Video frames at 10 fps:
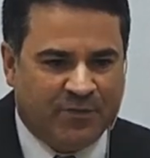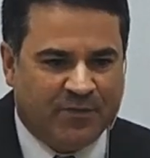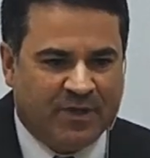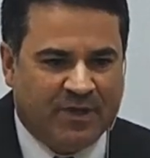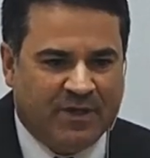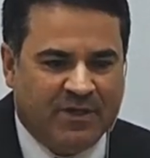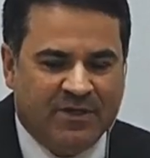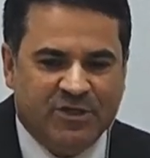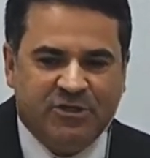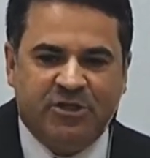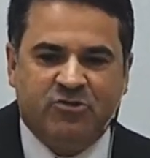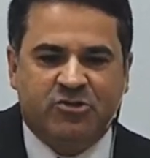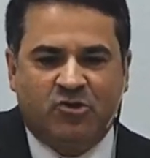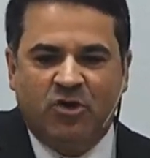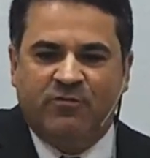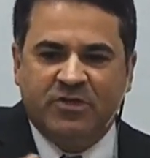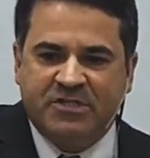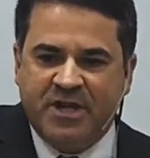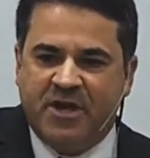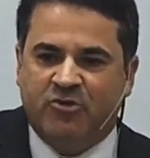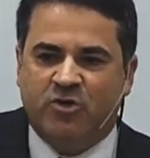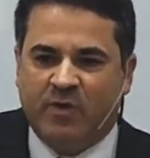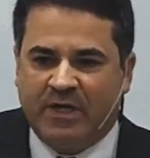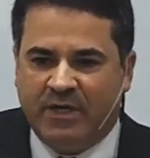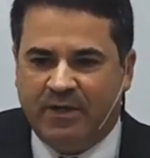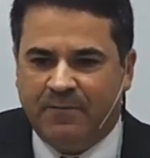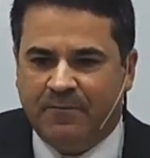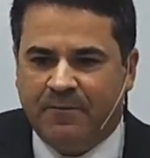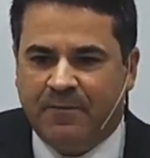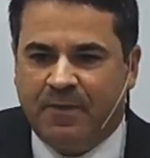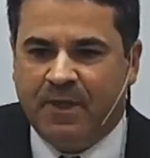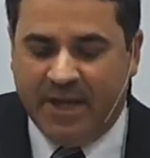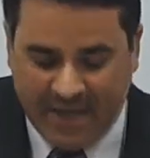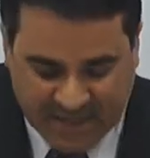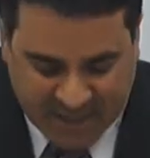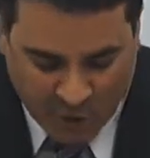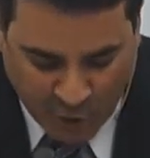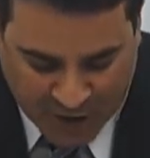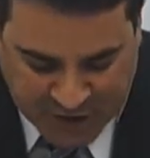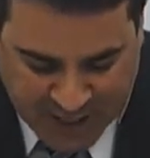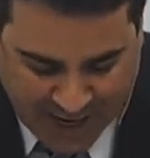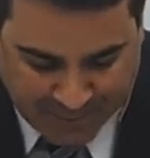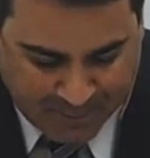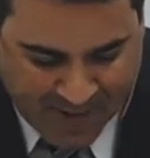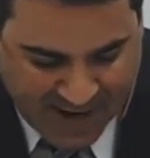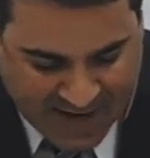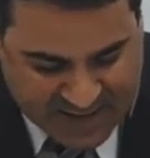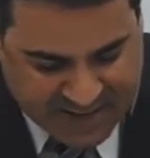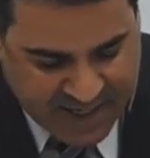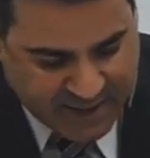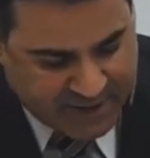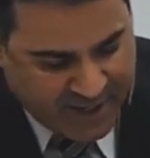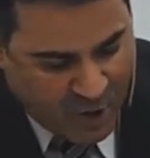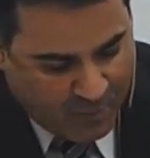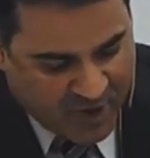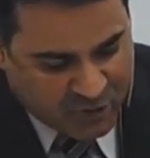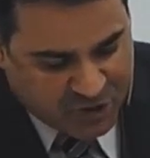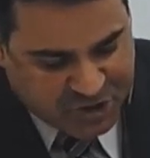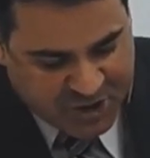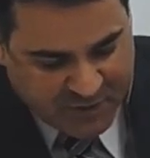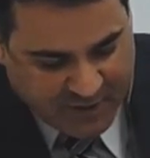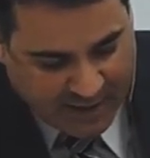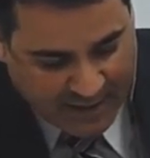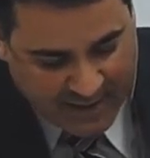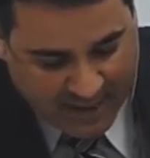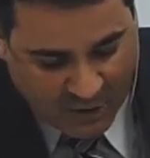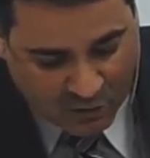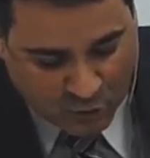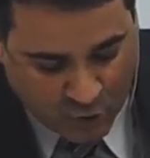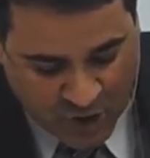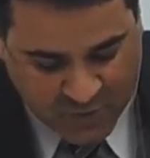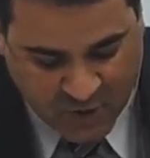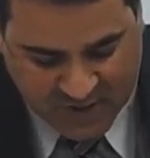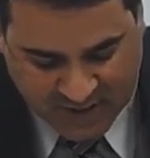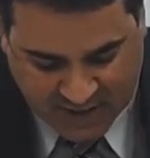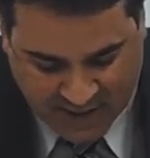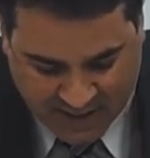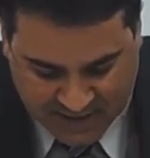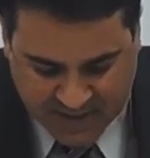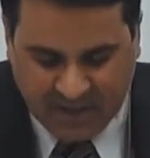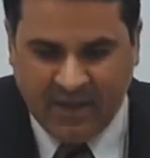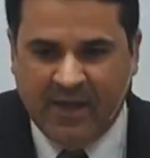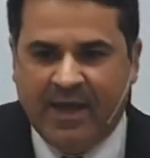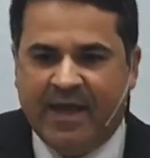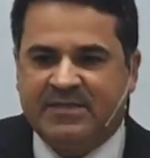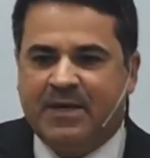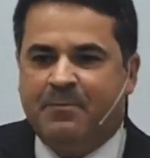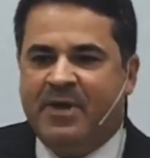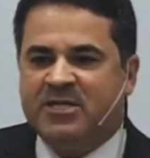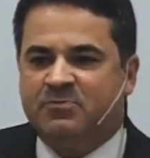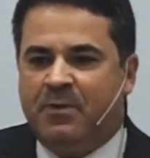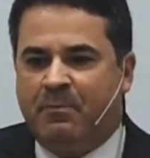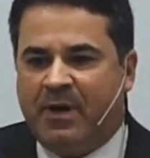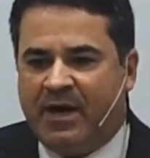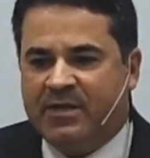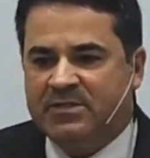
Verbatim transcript: And Jesus chose me. He chose you who entered here. And tonight, the peace that he gave to the disciples there 2,000 years ago is